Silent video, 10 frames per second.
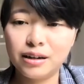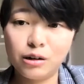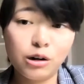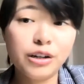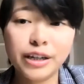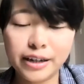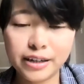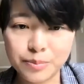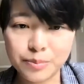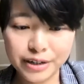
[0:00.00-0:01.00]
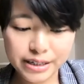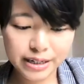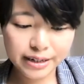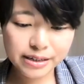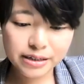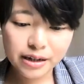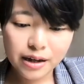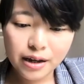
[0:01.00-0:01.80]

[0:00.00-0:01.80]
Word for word: uh, learning experiences